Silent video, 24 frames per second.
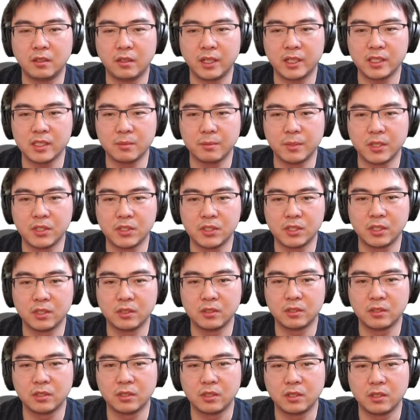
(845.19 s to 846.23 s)
as I
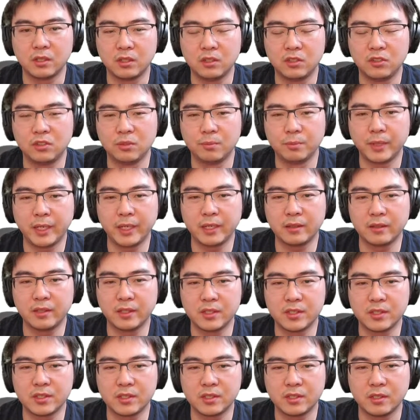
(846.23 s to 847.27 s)
mentioned, to make
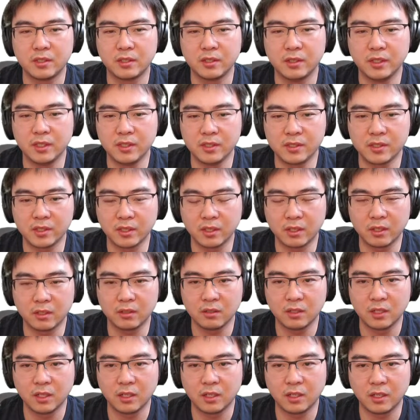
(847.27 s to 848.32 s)
this easier,